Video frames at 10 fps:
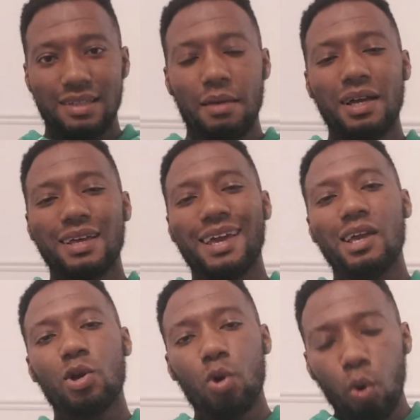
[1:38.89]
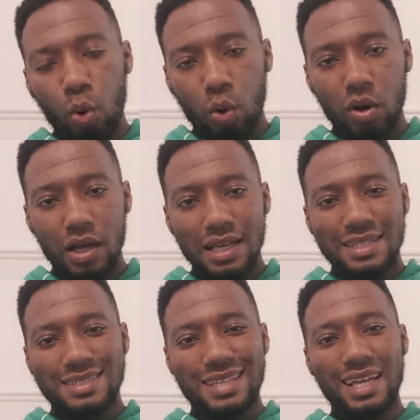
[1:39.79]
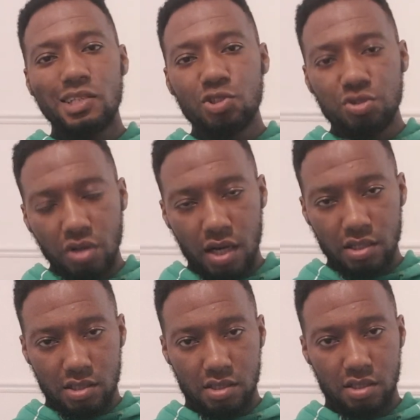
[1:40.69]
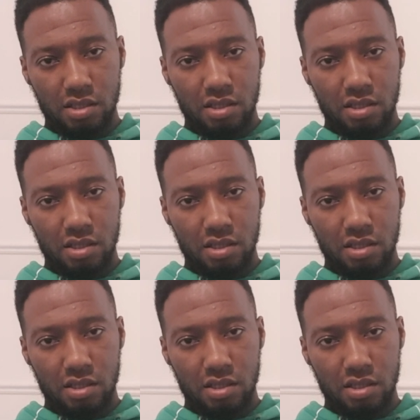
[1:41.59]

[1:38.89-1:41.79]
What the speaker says: The man are getting caught selling drugs